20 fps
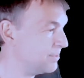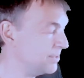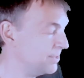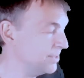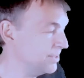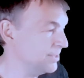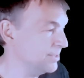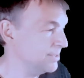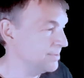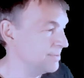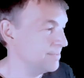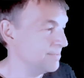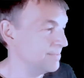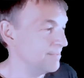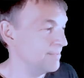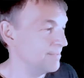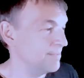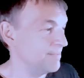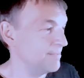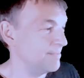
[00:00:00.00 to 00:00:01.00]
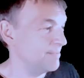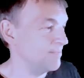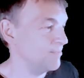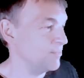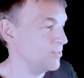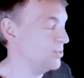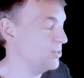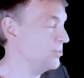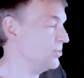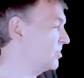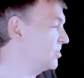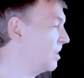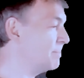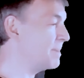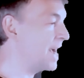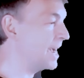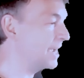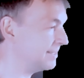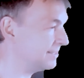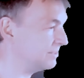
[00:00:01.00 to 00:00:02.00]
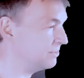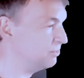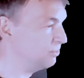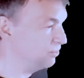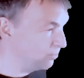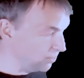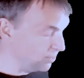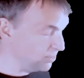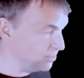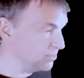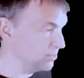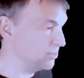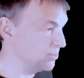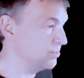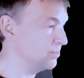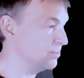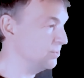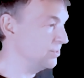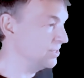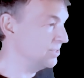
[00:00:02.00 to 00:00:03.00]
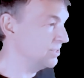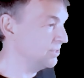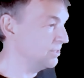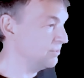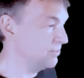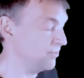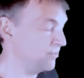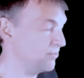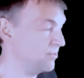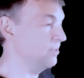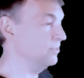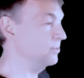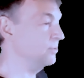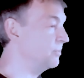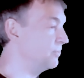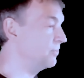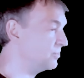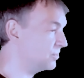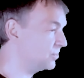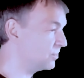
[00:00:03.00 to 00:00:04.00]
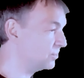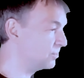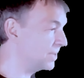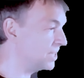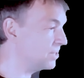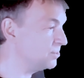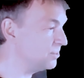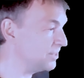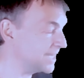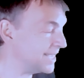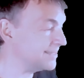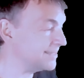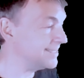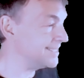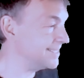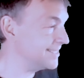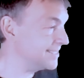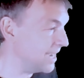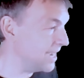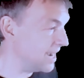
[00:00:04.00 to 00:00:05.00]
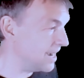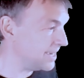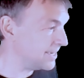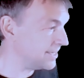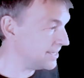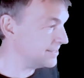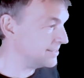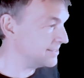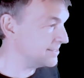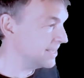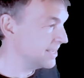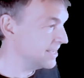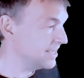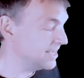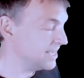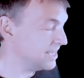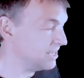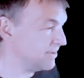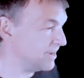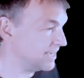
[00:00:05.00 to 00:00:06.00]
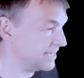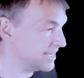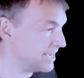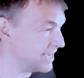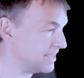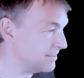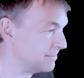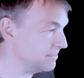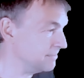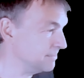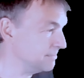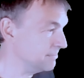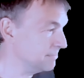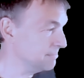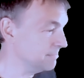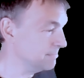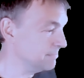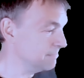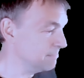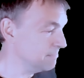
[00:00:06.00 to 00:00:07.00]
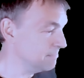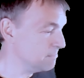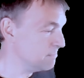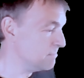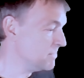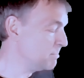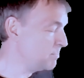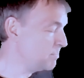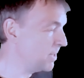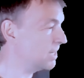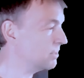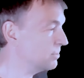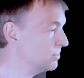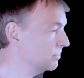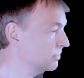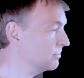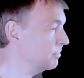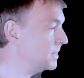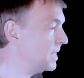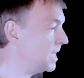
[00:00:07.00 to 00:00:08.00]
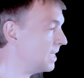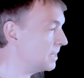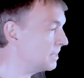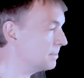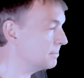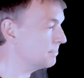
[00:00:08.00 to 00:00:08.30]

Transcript: will do some act for you in front of you, and you can decide if I can be part of the play.